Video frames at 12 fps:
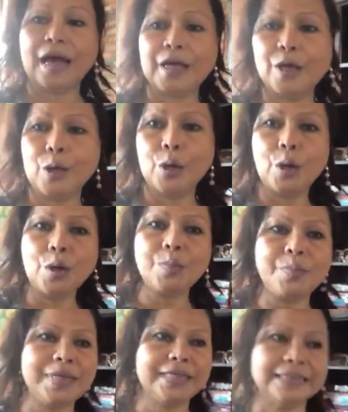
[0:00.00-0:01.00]
I
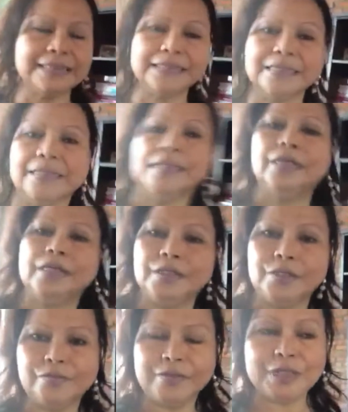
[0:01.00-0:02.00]
hope
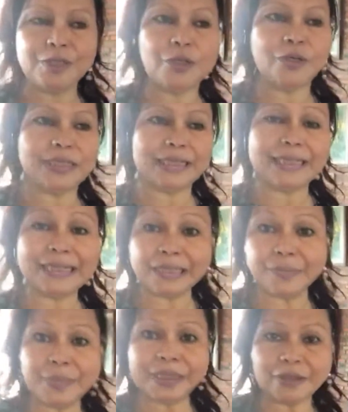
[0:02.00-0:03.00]
you've enjoyed a
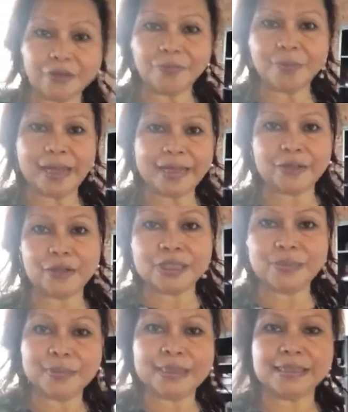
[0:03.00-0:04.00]
little bit of my
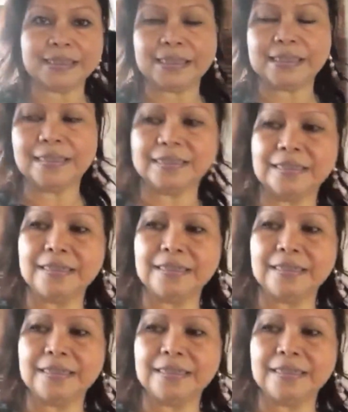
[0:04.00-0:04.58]
Christmas